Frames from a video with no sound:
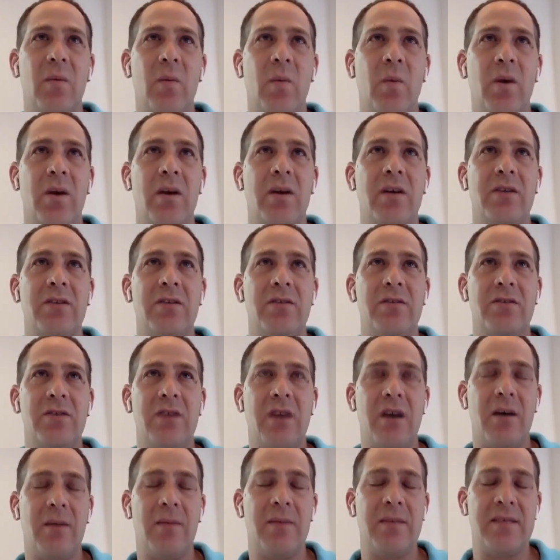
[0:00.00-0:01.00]
where
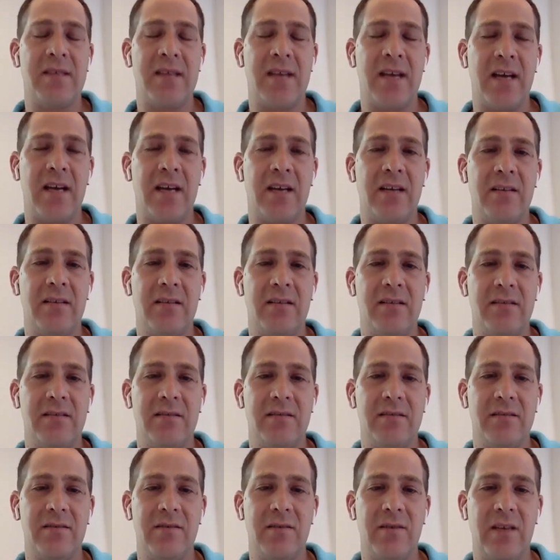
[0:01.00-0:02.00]
job is at
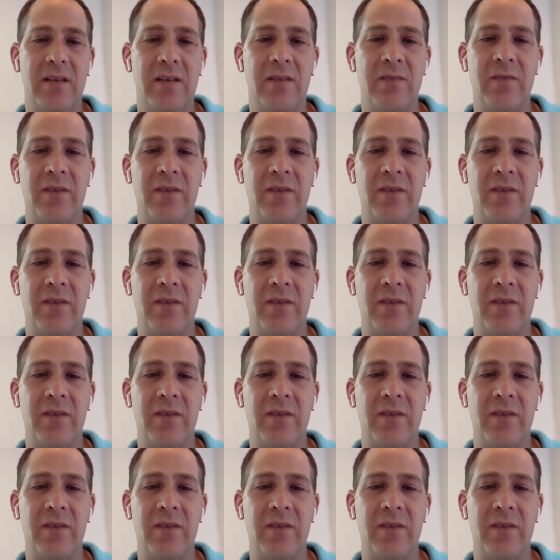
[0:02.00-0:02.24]
in